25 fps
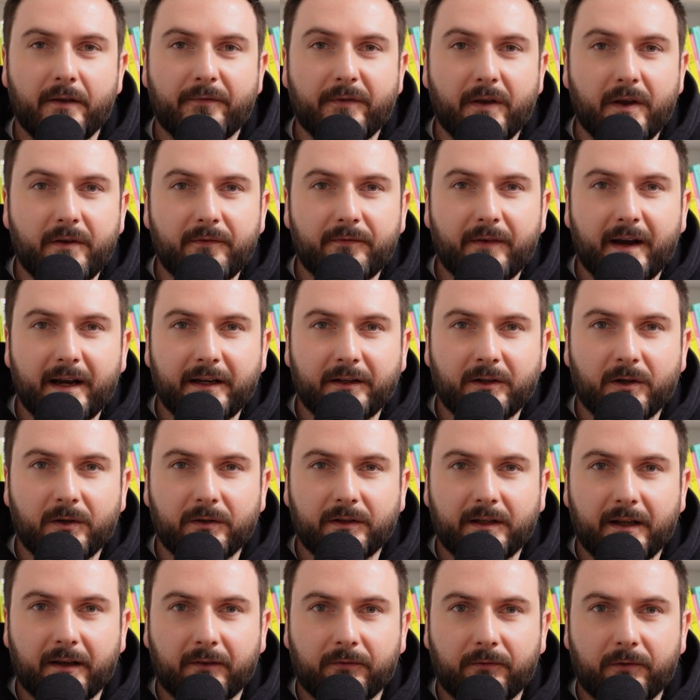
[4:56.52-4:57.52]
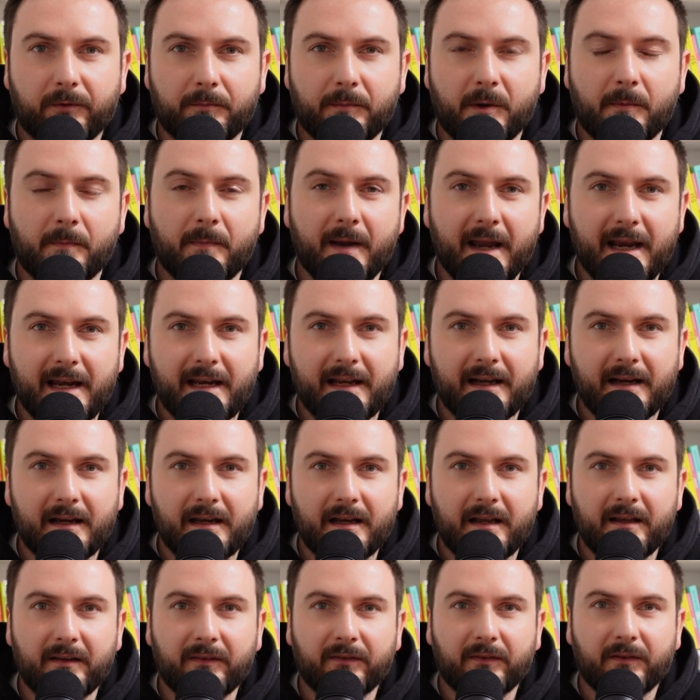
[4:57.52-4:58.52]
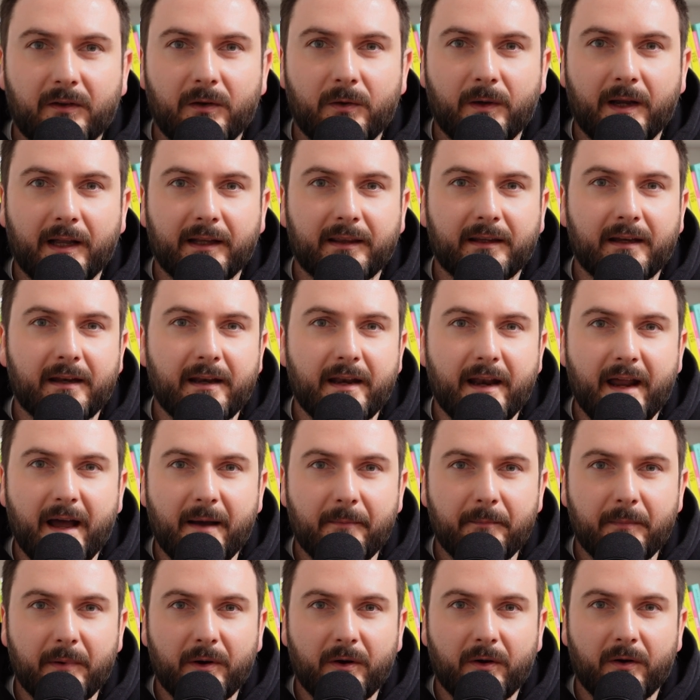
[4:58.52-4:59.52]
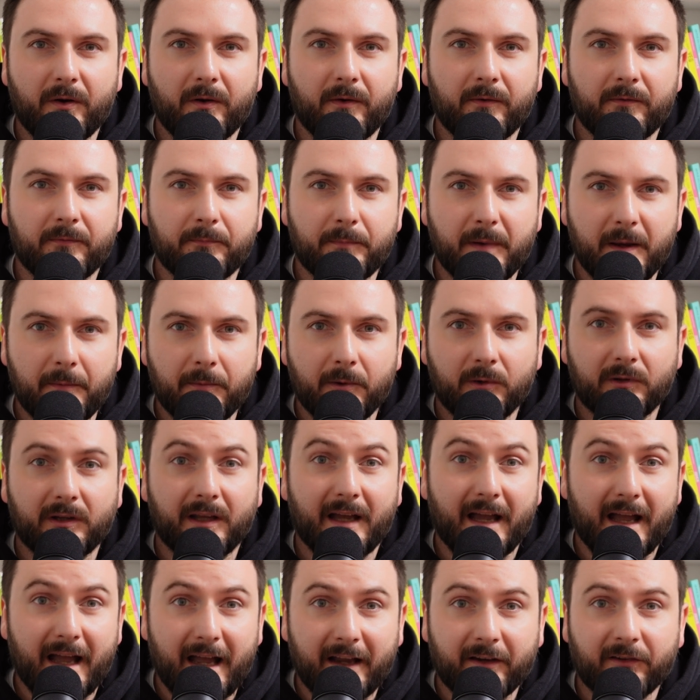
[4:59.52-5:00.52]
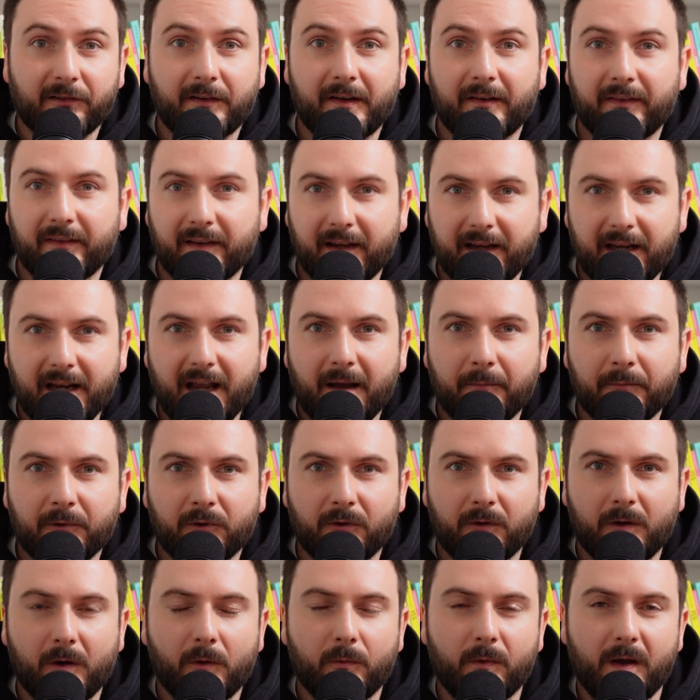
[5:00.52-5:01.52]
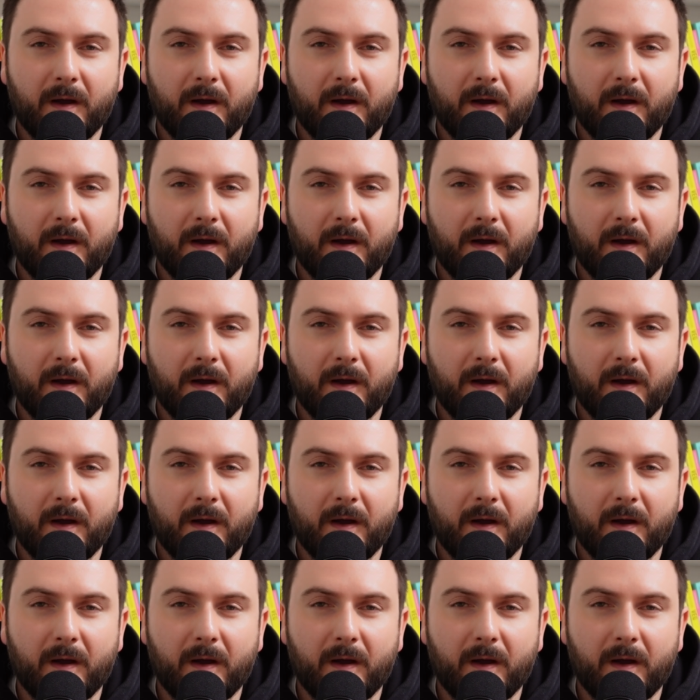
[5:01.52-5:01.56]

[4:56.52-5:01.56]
If you invite contacts from your mailing list, look at the number of people that actually sign up to your